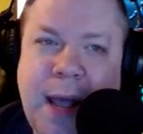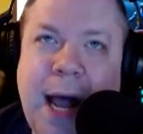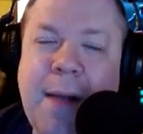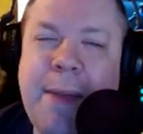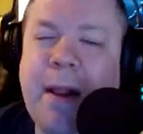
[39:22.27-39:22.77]

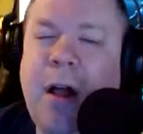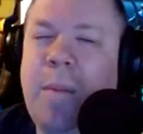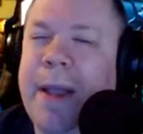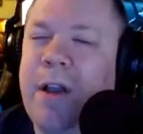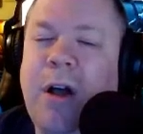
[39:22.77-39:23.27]
I mean, oh
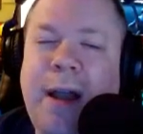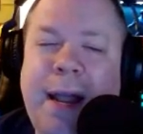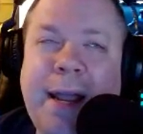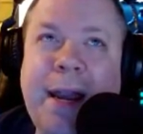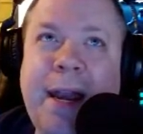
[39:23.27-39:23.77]
my god!
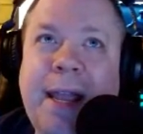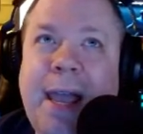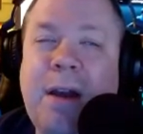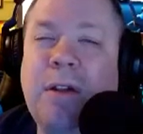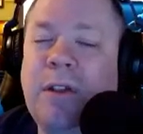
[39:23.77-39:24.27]
and
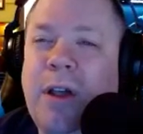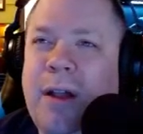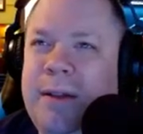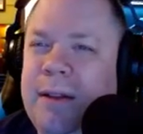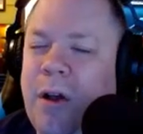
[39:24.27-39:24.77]
again,
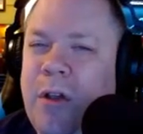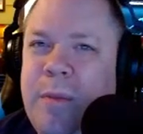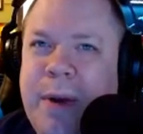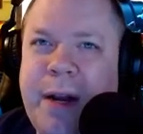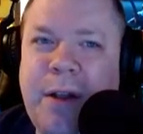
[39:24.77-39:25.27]
all
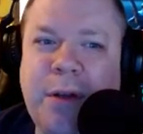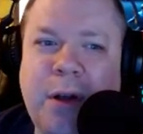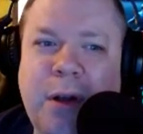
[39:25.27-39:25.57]
the brand new...